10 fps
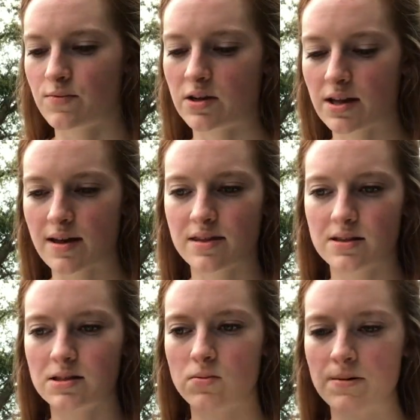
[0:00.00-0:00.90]
I really like
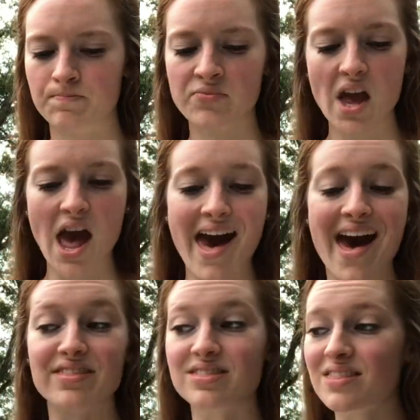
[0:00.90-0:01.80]
this one.
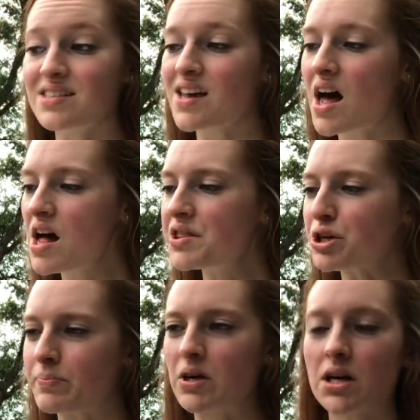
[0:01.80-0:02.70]
And this
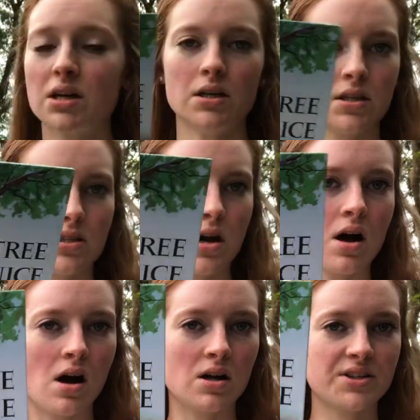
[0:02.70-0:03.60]
other book is
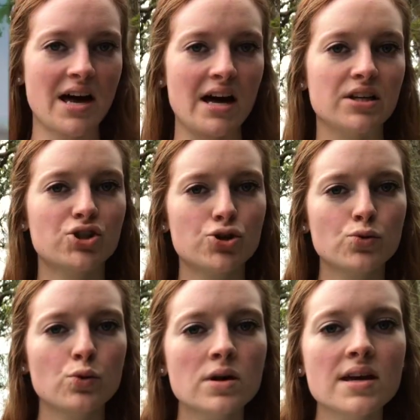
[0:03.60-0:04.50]
called A
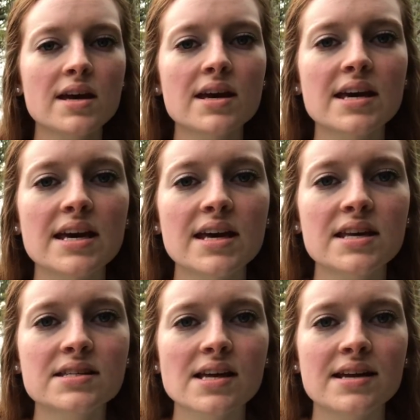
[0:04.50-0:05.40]
Tree
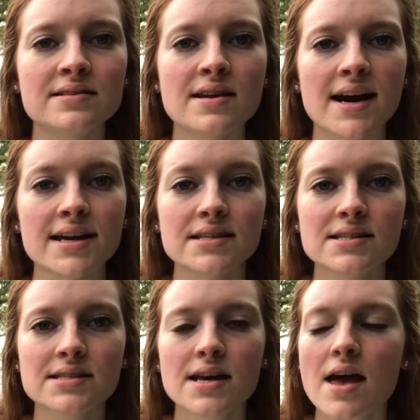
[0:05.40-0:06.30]
is
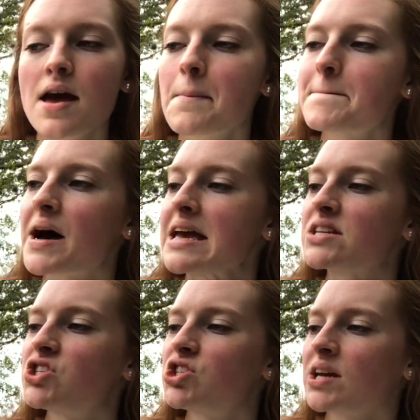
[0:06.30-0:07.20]
Nice by
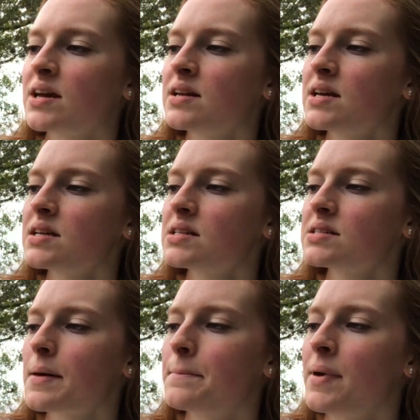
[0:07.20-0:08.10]

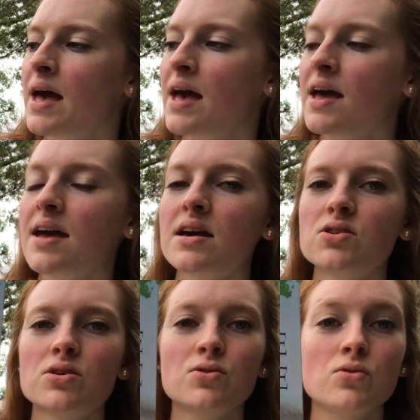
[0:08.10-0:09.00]
Janice May
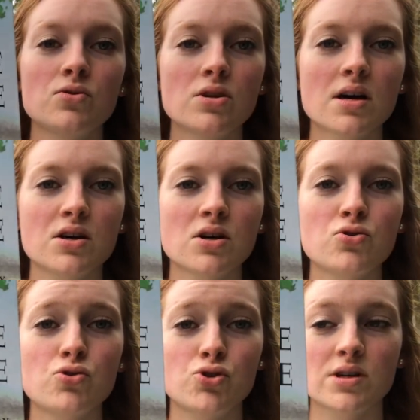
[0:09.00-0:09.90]

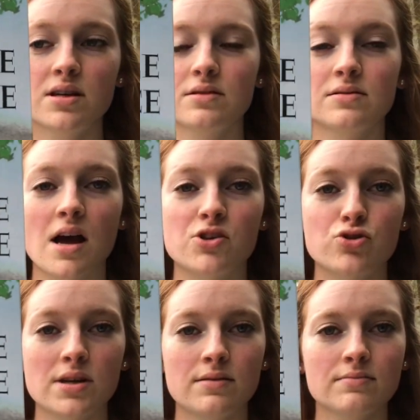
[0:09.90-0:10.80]
Udry,
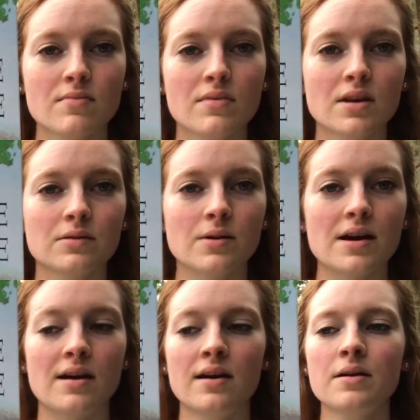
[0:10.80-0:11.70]

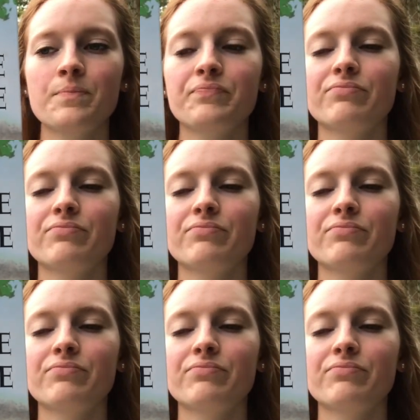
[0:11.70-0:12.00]
okay?